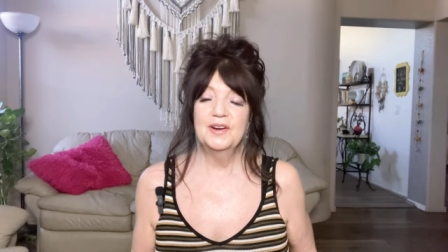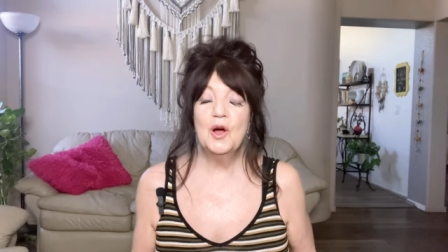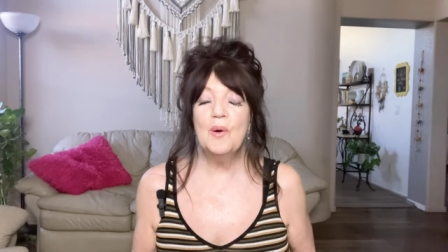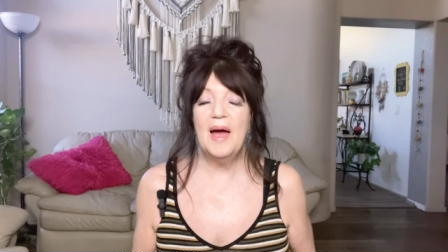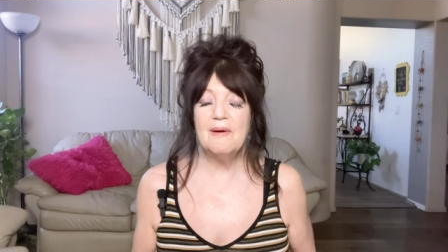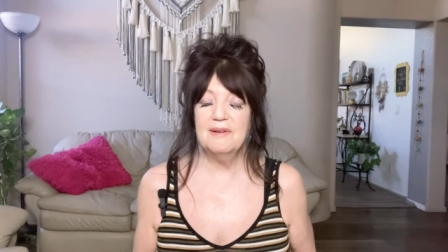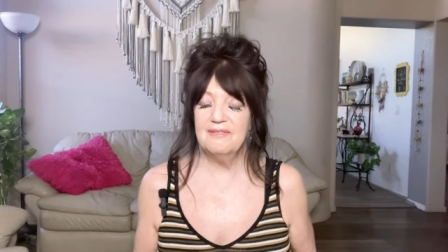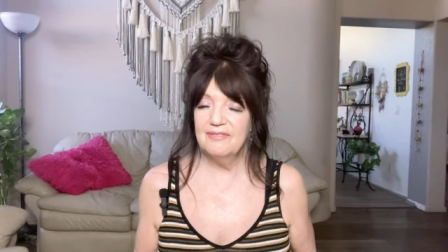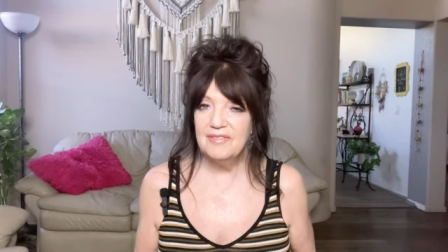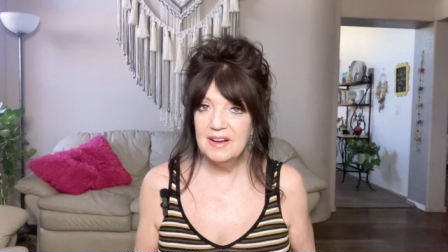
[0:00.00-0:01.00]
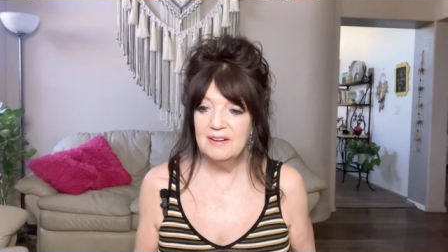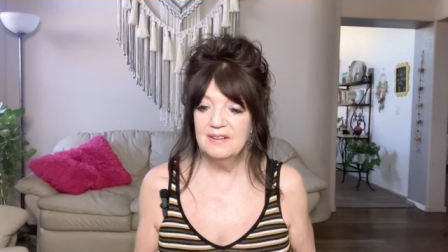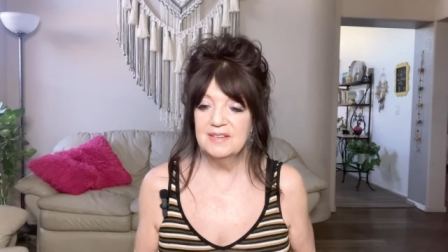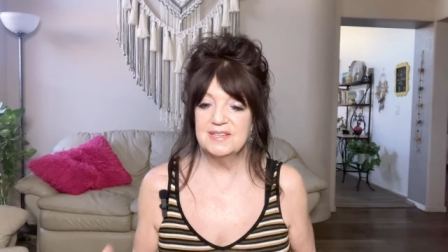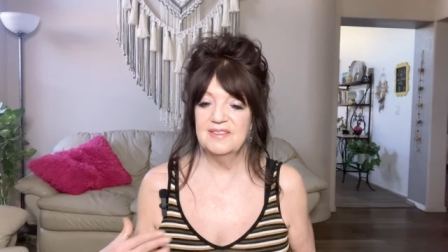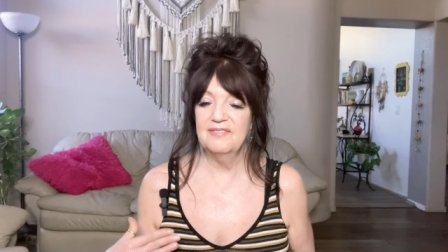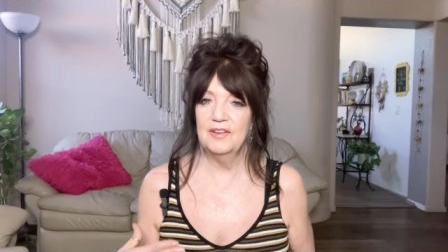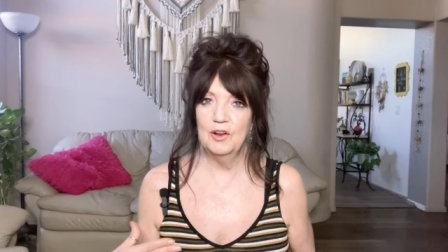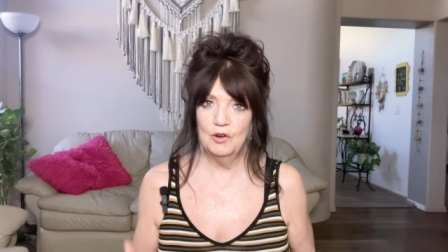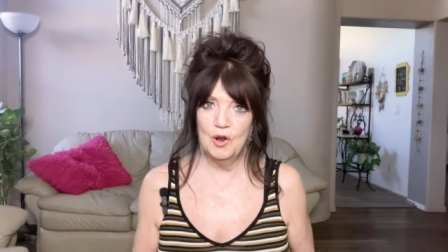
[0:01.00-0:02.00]
I know how it felt to
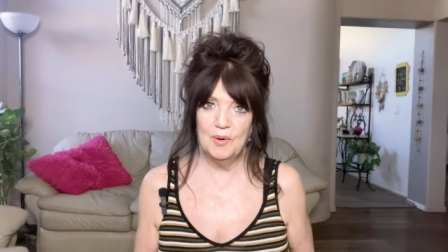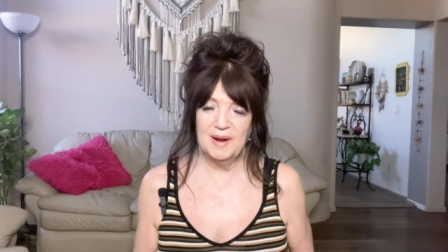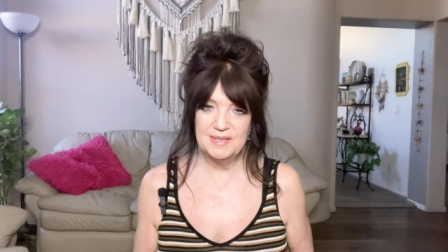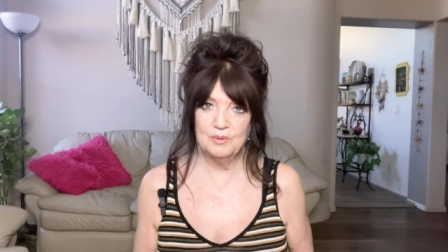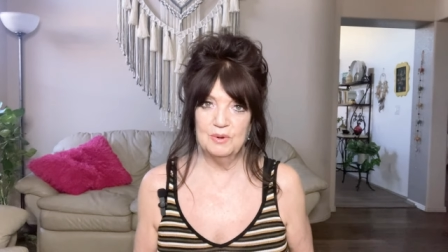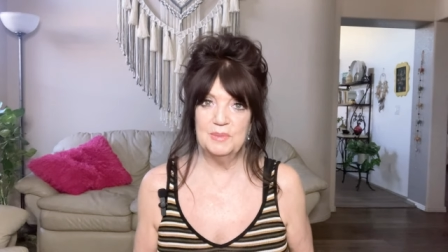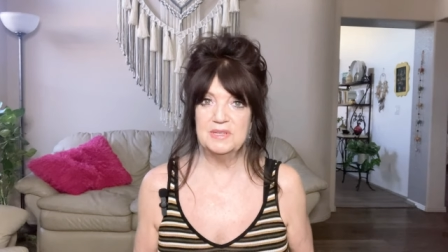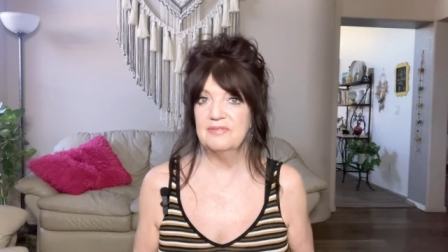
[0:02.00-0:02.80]
feel alone as a woman,